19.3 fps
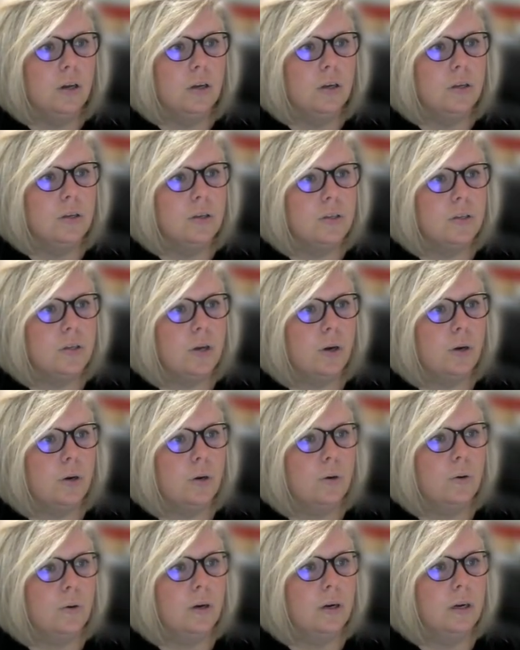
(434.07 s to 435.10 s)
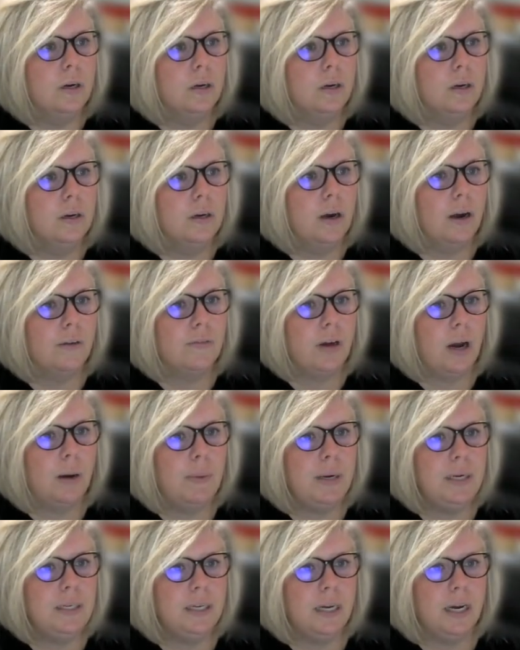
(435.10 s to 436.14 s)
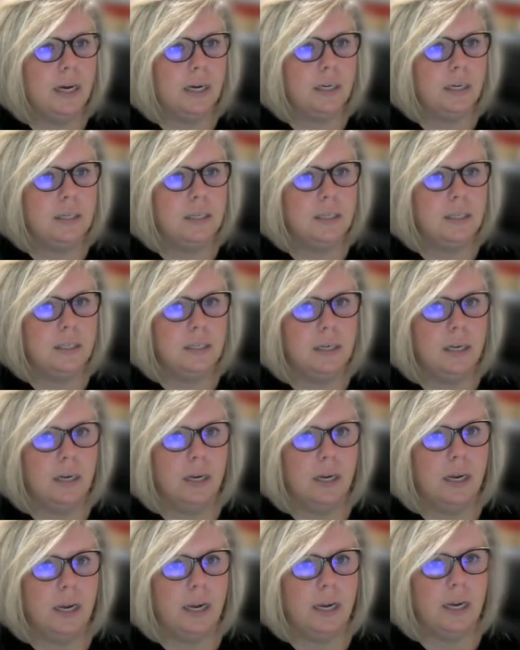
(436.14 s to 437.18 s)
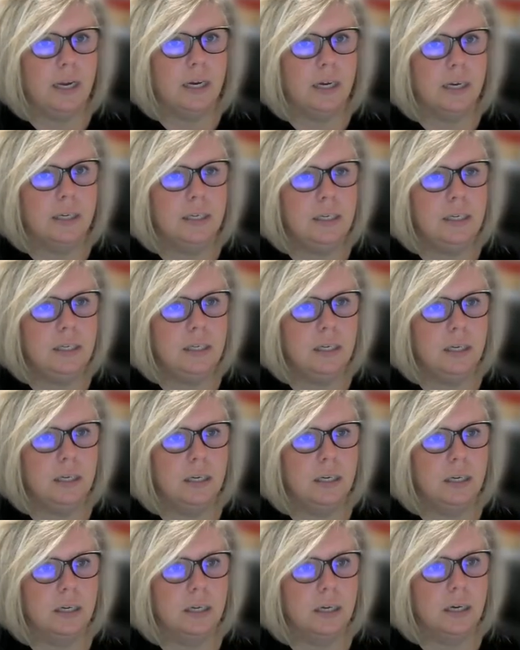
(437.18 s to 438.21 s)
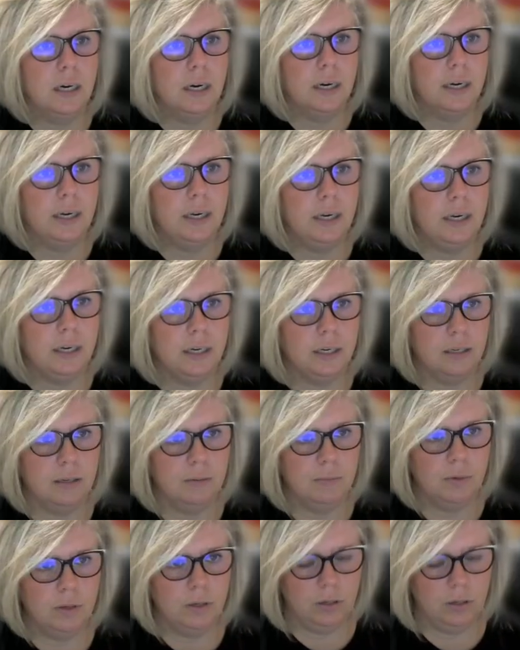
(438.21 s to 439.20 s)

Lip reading: So I've got my text and I am